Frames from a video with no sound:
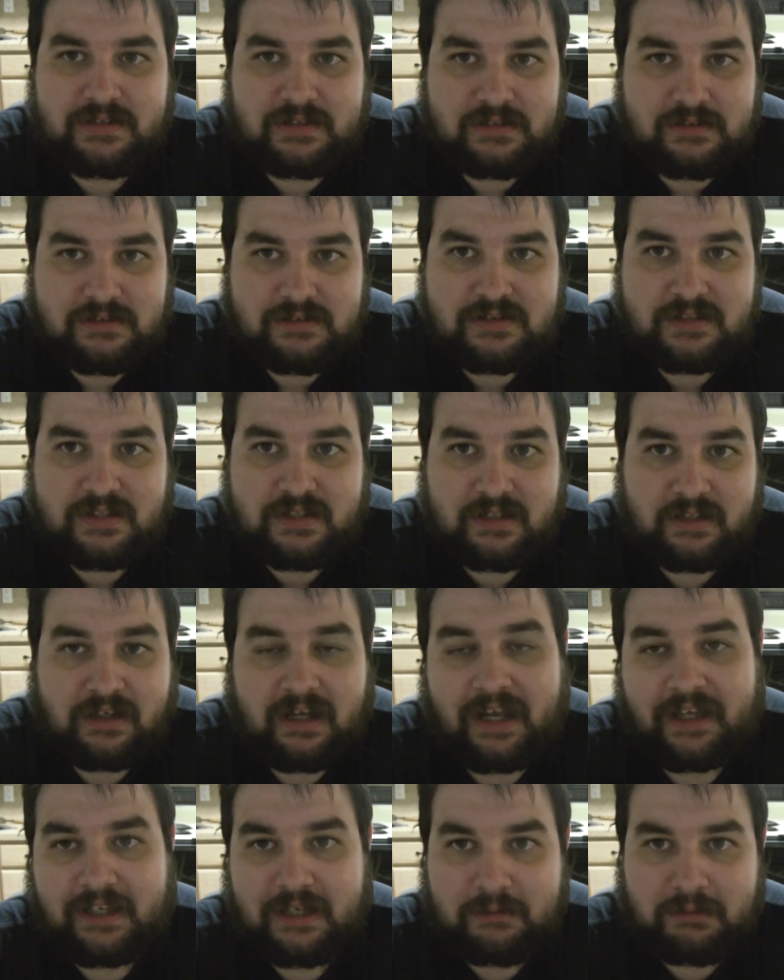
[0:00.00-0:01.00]
And
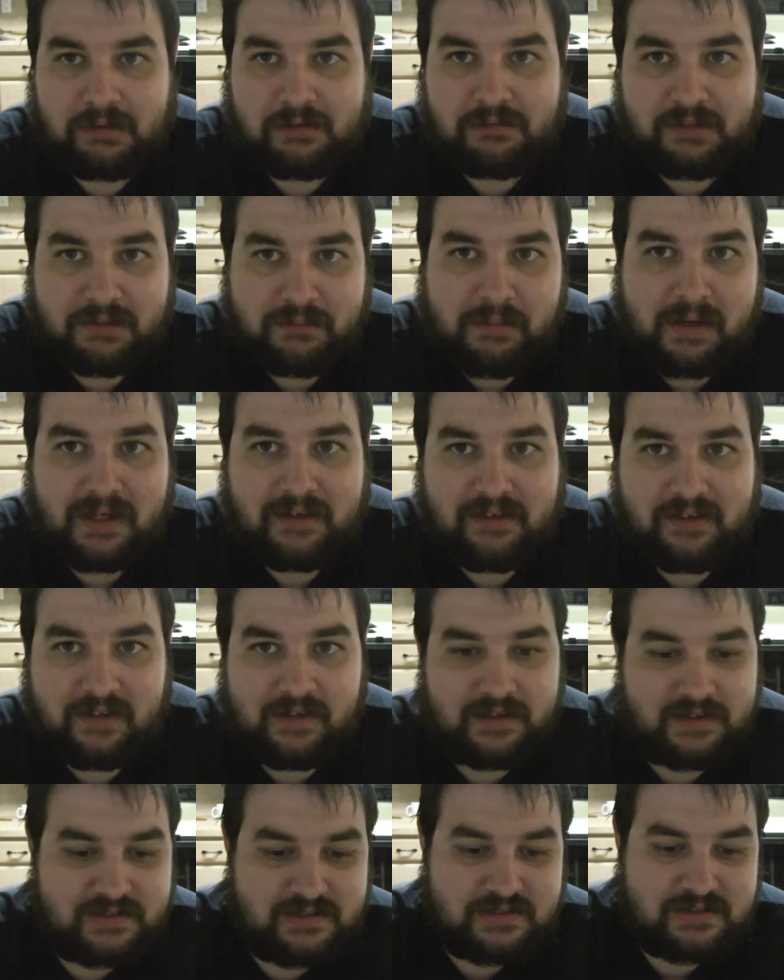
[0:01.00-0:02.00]
I kept giving him
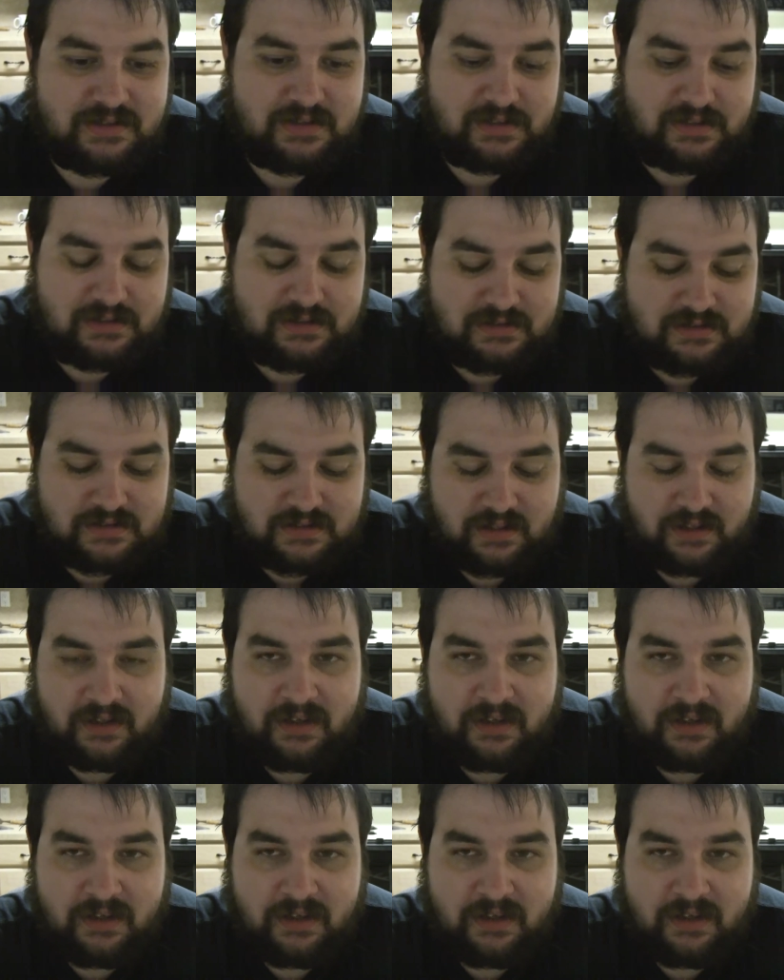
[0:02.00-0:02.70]
ideas, and